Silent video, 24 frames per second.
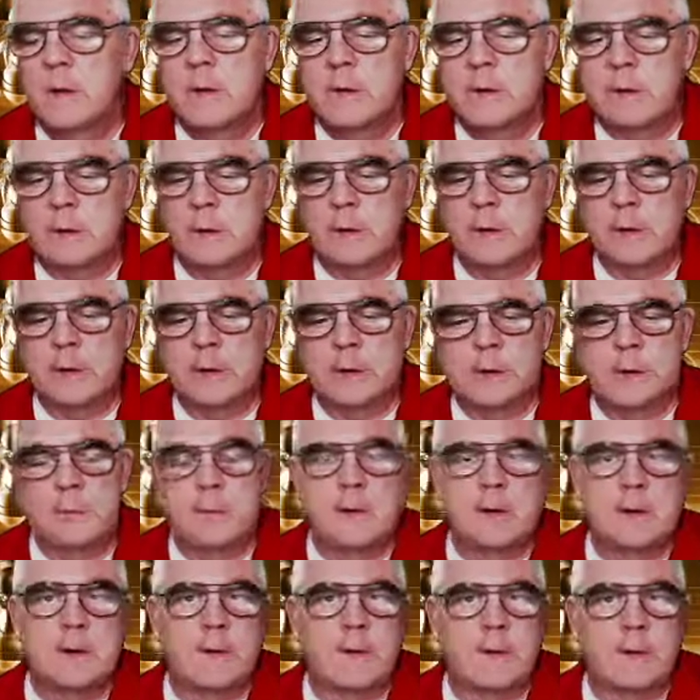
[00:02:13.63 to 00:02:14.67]
So it's
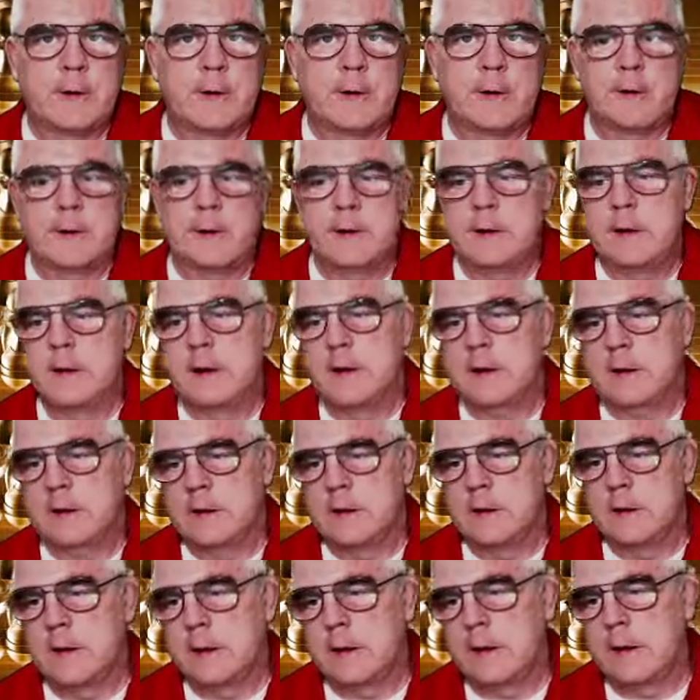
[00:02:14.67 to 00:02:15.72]
been fairly neck
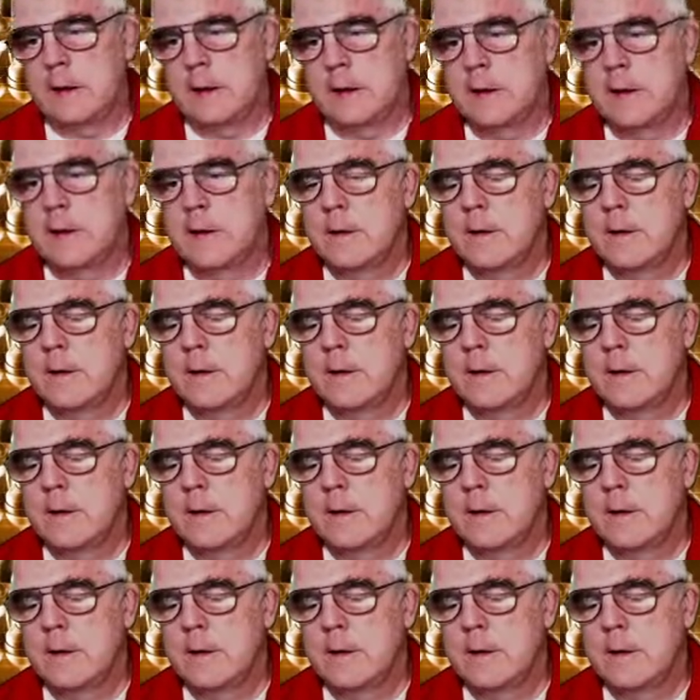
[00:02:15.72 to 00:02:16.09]
and neck,